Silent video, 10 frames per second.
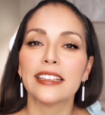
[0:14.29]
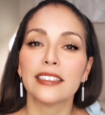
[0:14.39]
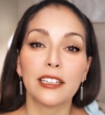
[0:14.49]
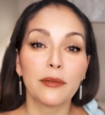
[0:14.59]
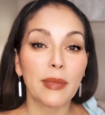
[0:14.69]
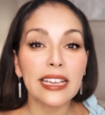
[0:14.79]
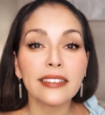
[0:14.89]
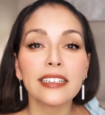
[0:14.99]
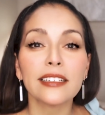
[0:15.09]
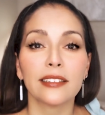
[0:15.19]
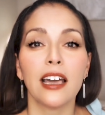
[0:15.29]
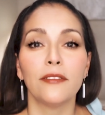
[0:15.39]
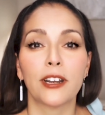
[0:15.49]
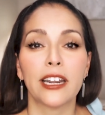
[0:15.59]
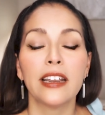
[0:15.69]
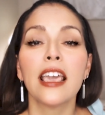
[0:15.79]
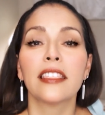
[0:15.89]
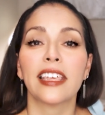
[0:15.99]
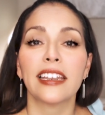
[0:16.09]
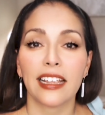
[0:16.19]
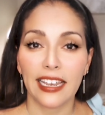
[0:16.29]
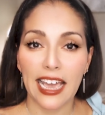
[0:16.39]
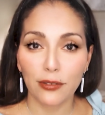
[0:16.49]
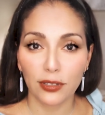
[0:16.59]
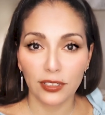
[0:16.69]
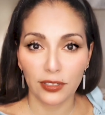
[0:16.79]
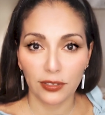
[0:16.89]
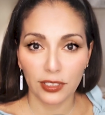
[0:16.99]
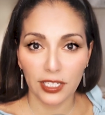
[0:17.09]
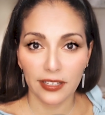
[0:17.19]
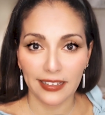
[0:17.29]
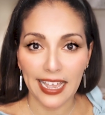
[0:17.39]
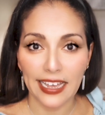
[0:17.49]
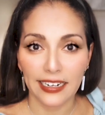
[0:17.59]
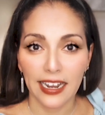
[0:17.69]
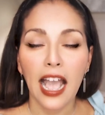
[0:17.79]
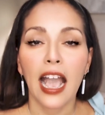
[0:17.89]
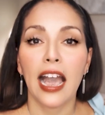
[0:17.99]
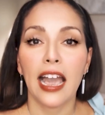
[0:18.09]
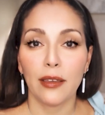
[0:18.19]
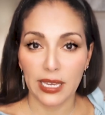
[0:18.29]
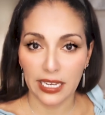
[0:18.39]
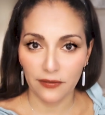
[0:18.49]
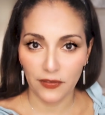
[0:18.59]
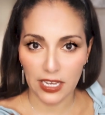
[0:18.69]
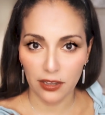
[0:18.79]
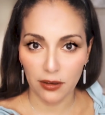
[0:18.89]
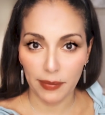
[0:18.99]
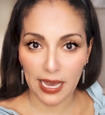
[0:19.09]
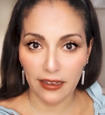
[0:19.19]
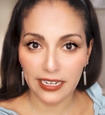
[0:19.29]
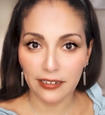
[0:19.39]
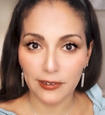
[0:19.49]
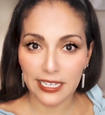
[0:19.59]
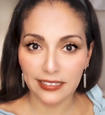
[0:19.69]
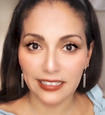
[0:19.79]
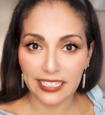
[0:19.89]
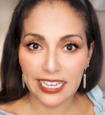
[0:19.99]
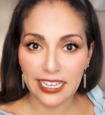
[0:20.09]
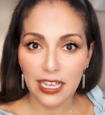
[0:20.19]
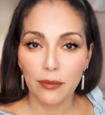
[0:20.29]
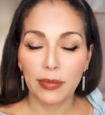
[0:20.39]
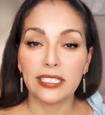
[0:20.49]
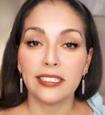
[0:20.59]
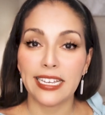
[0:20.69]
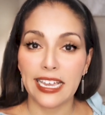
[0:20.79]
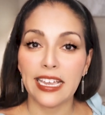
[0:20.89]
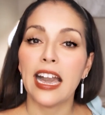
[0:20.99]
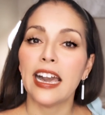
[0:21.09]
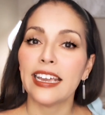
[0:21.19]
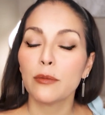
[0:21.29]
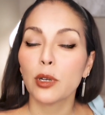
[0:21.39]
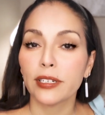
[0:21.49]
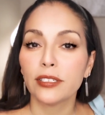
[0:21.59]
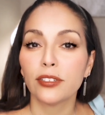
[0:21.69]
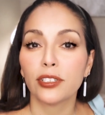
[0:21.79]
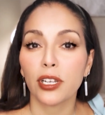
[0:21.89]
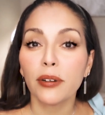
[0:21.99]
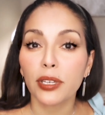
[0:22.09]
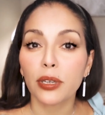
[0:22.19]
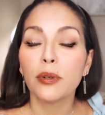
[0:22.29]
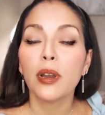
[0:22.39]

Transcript: is an amazing software that allows you to do just that. I made a video about it recently, but today I am going to show you